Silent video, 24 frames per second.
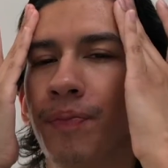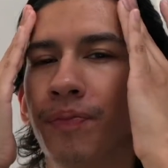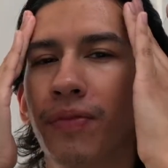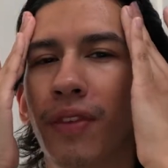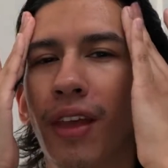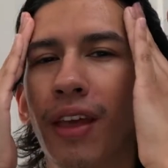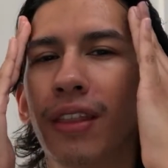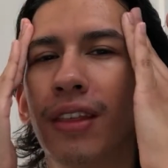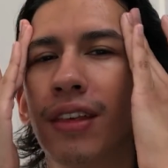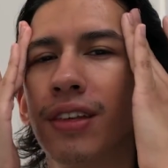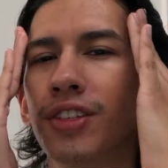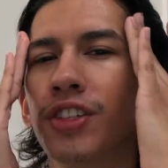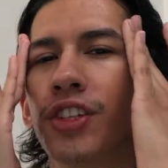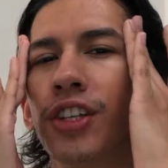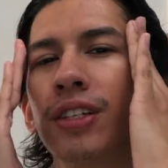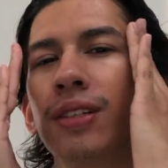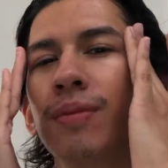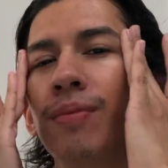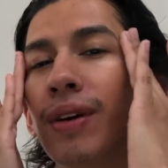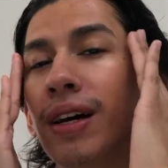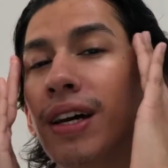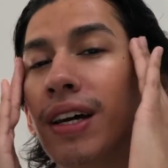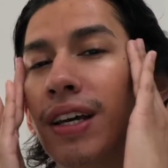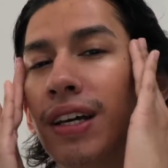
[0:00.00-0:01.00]
And that is just
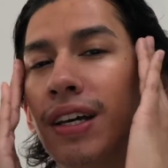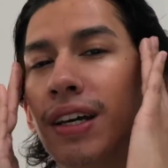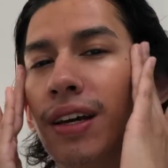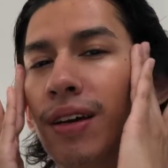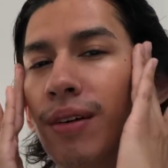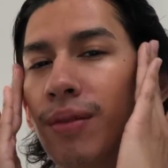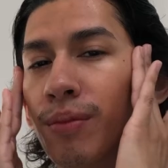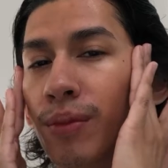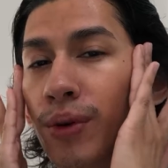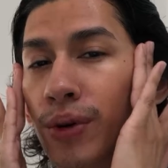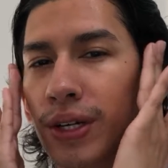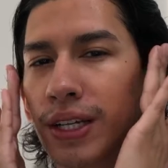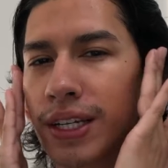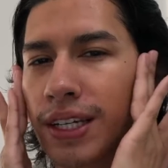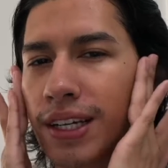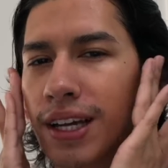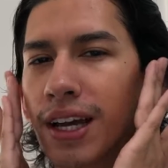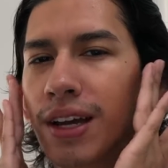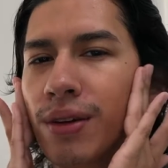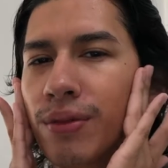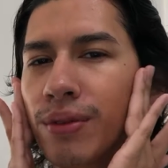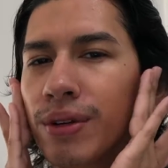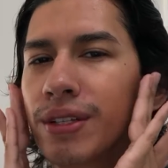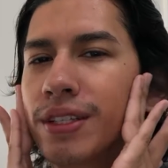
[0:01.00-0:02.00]
my morning
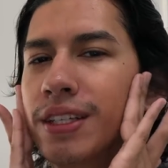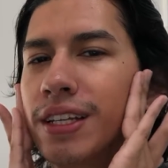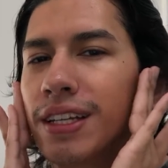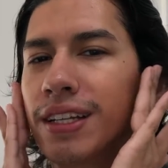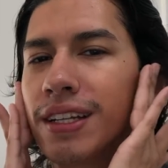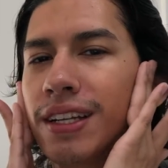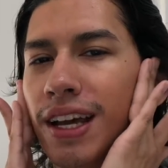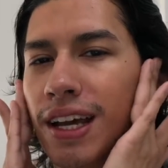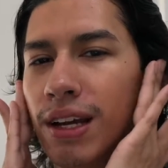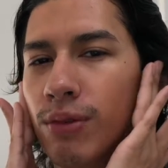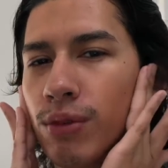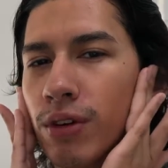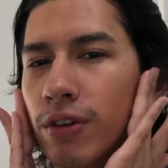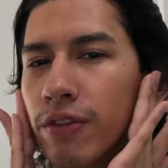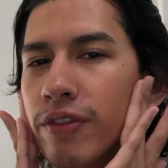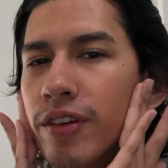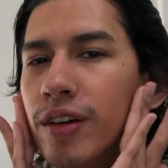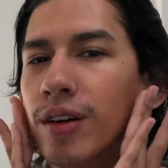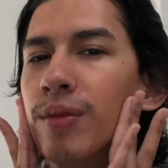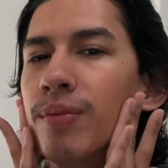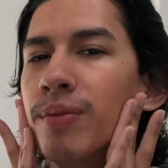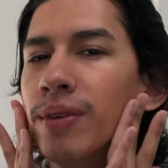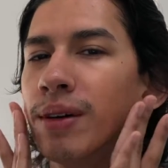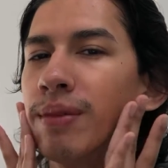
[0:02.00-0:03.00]
routine. I will
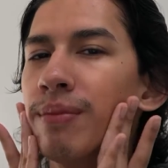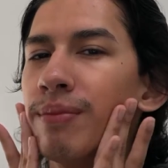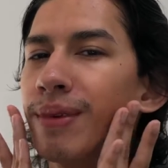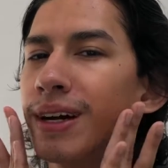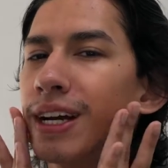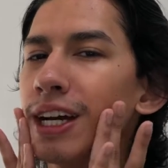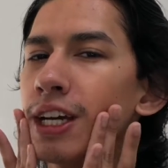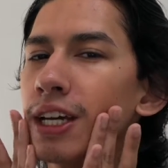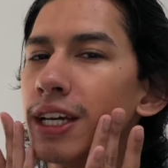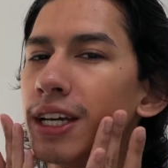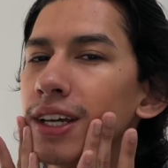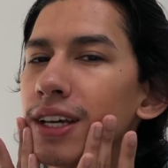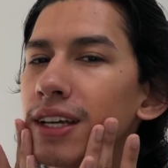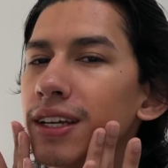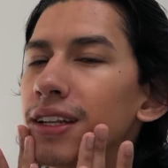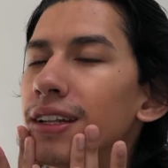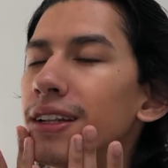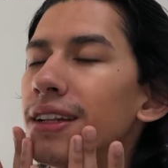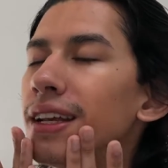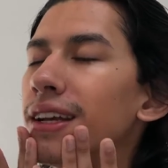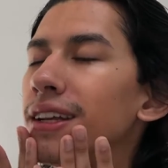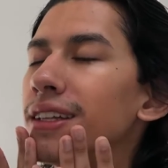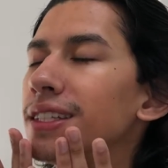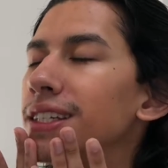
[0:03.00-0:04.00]
film my
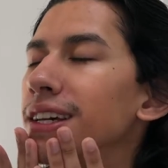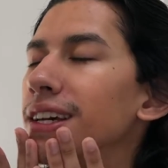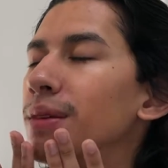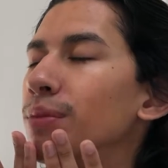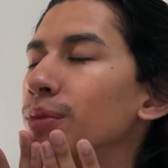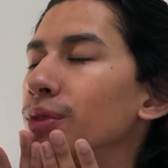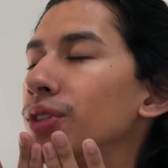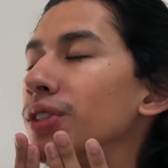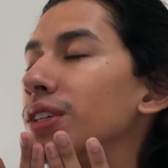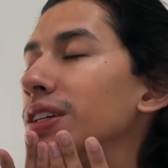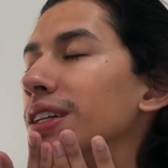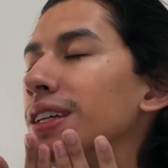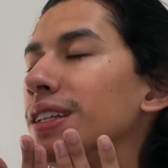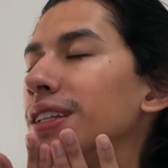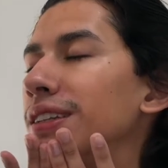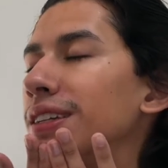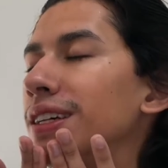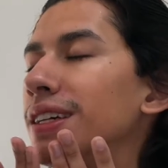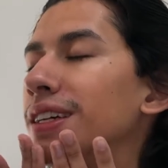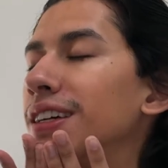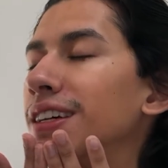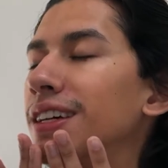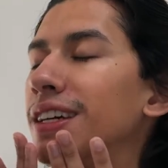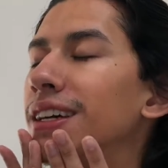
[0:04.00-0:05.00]
nighttime routine
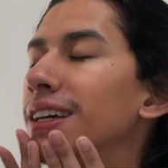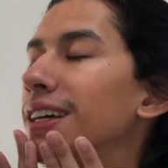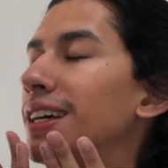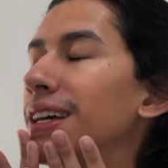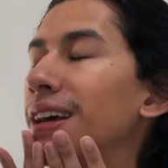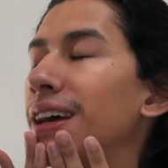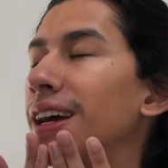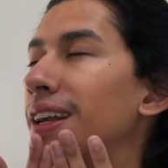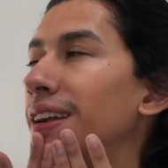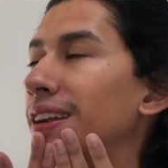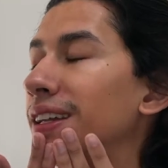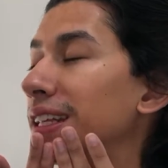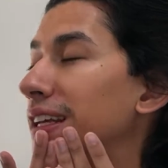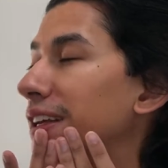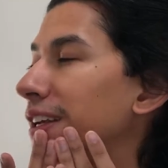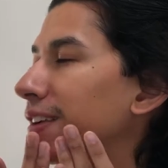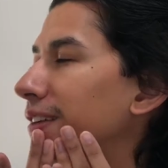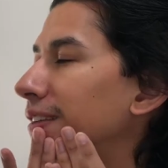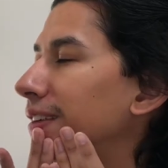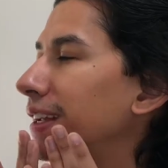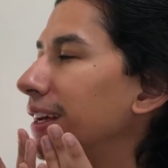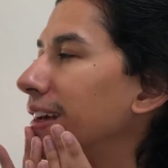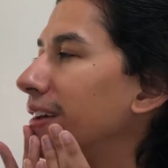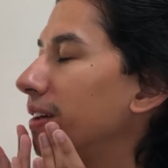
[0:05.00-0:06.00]
at a later
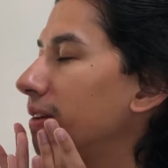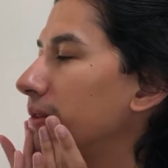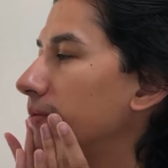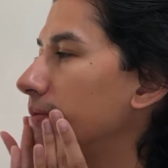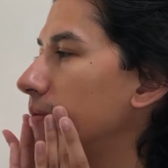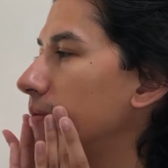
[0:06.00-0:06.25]
date.